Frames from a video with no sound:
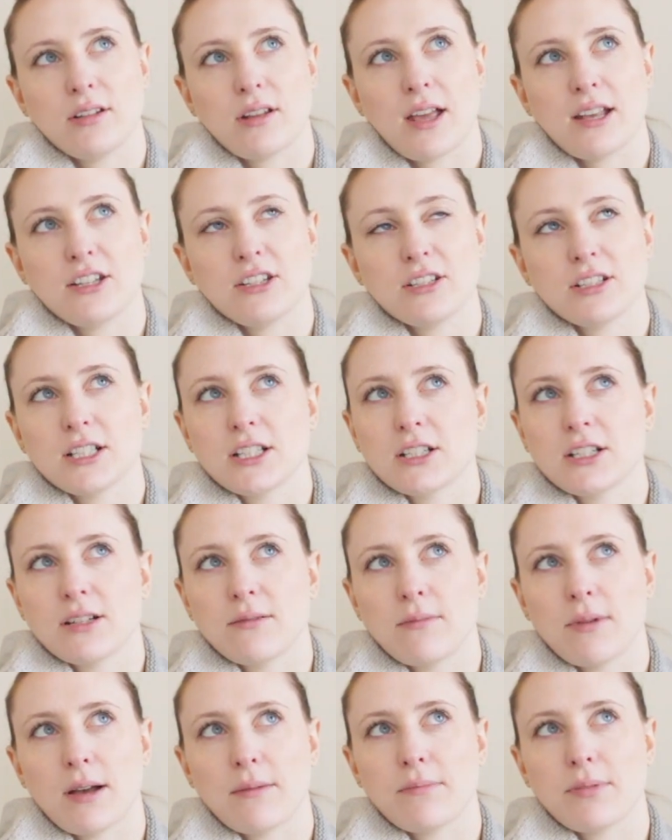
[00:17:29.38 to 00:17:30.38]
I just looked
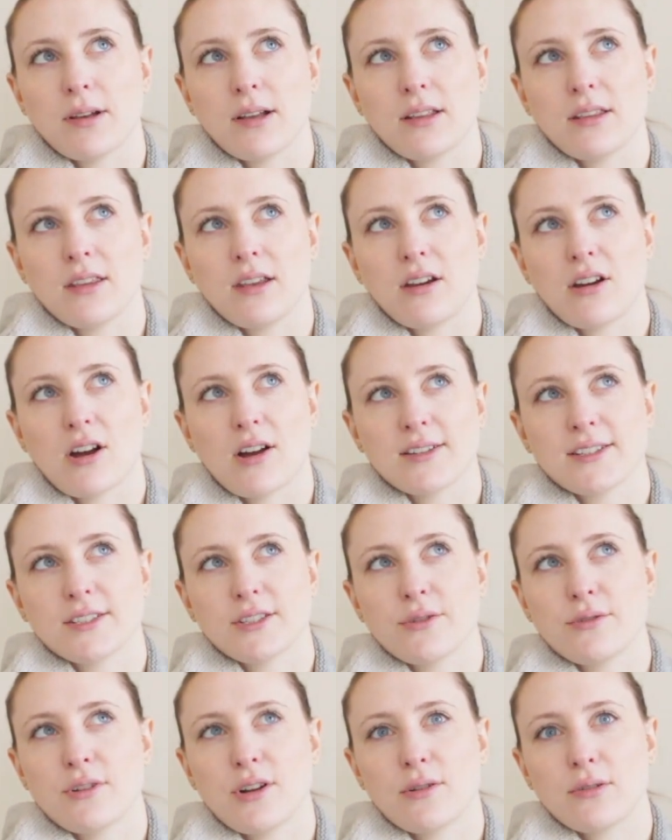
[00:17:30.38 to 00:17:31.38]
them up. They're
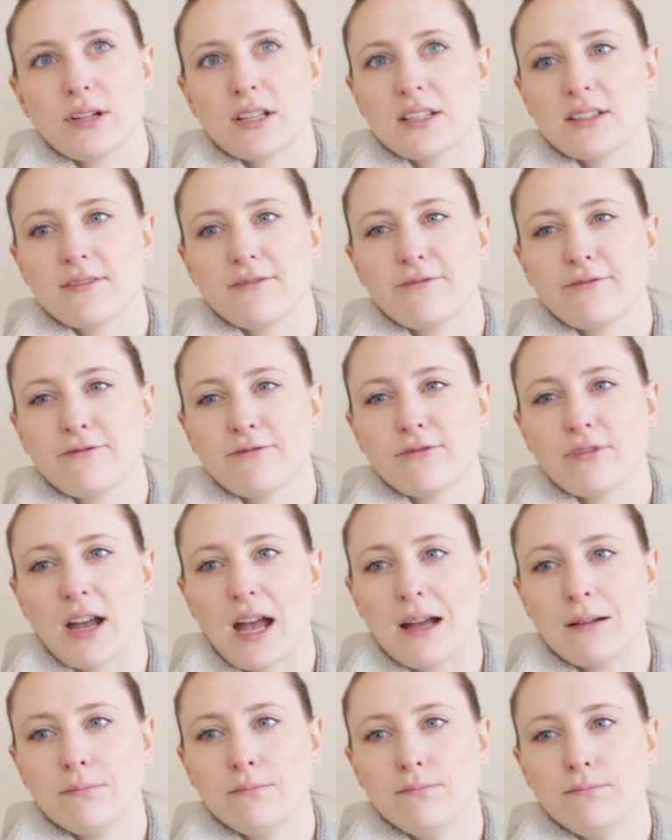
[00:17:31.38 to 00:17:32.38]
also known as
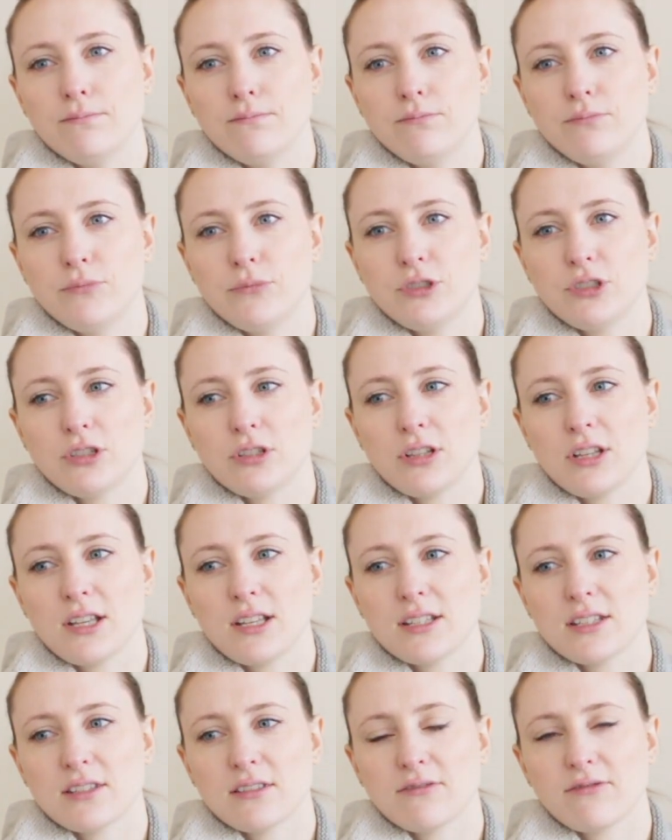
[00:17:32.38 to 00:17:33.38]

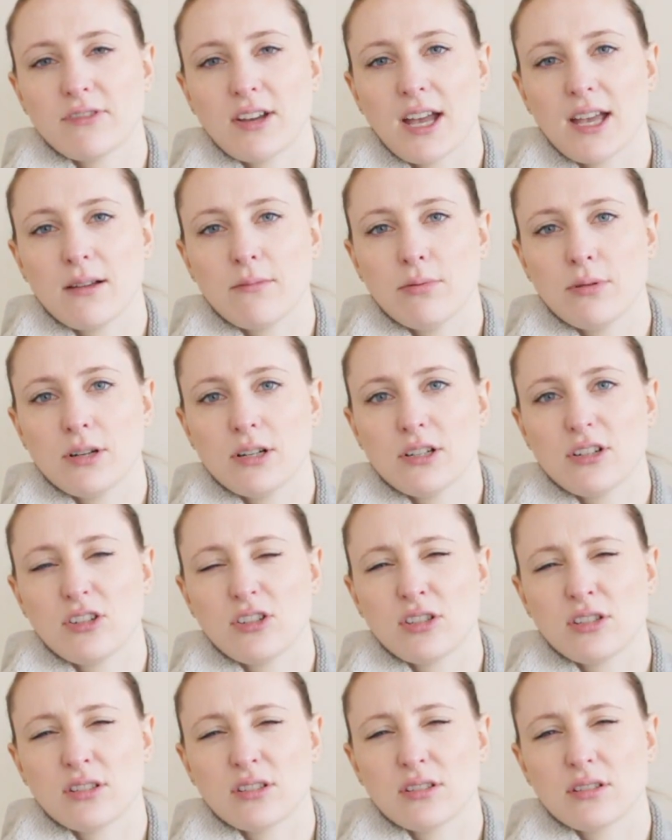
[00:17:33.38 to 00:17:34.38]
Frabulous
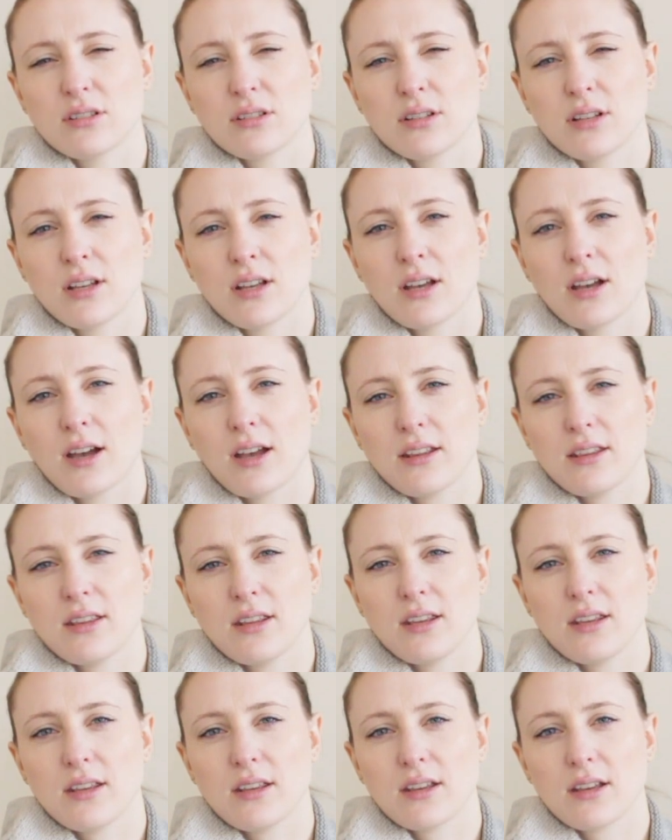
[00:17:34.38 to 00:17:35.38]
Fibers, I
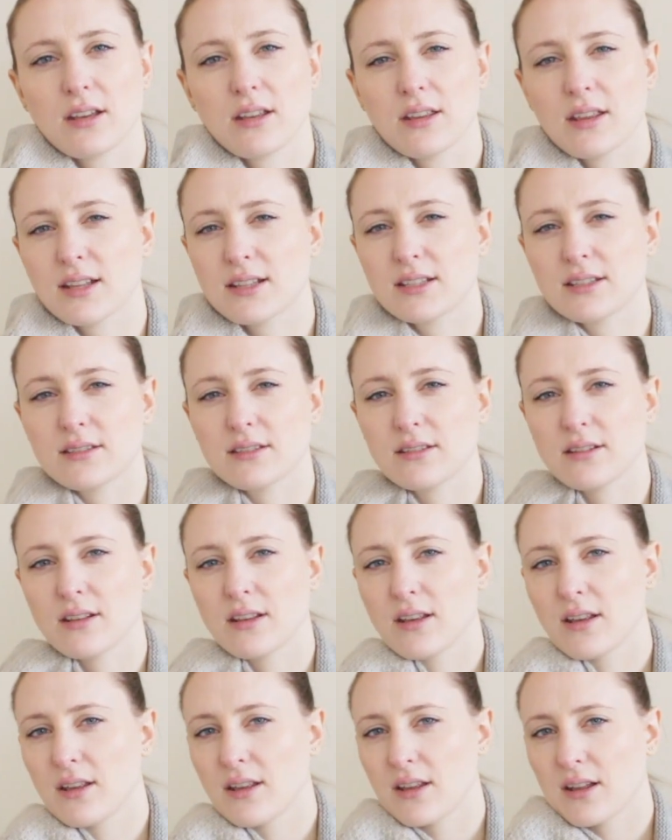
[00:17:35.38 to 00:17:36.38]
think. That's
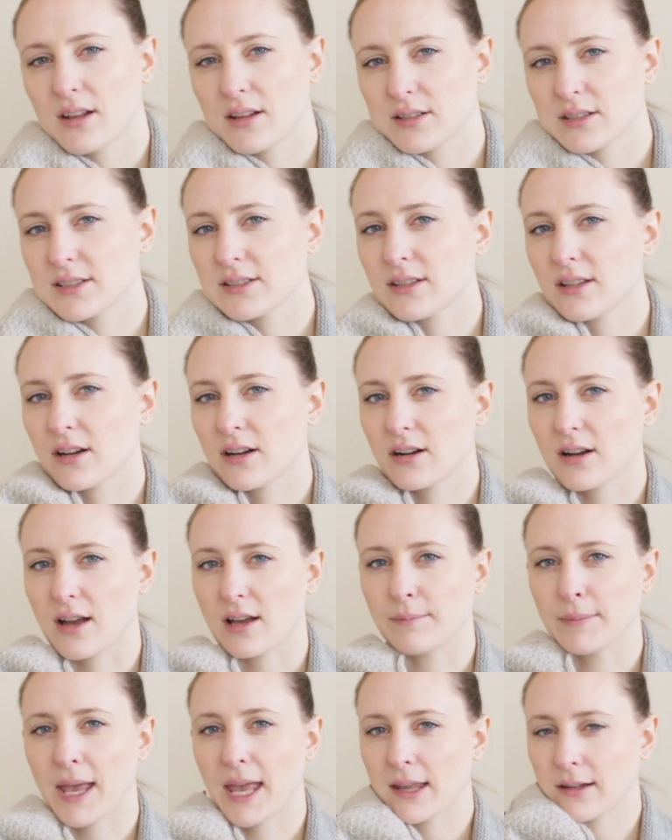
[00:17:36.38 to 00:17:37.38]
their
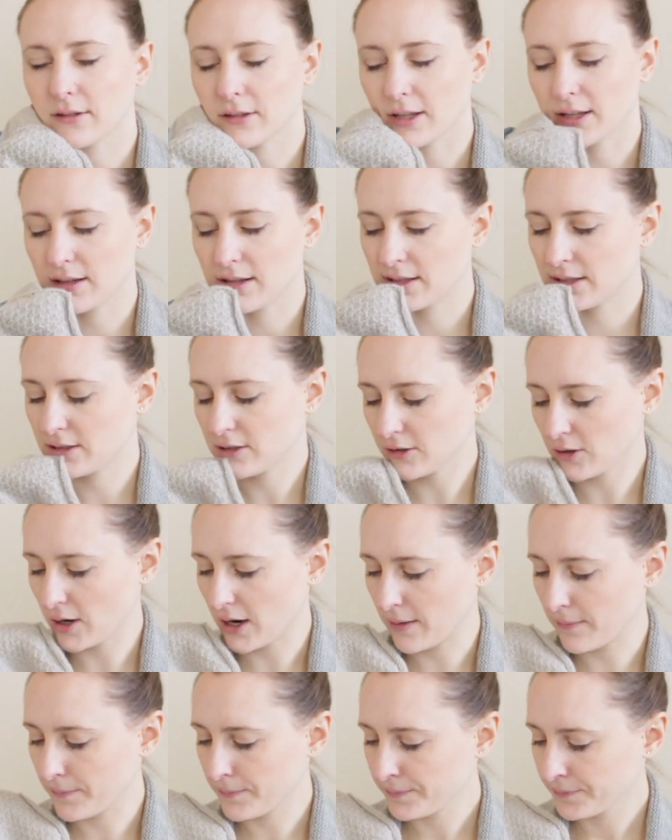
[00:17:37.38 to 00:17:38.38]
handle on
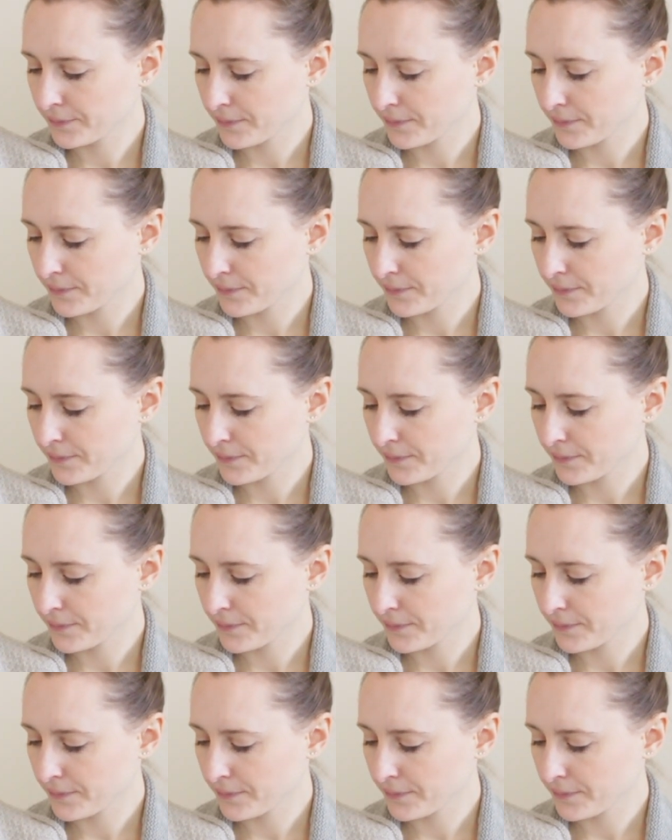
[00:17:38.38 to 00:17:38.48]
Instagram.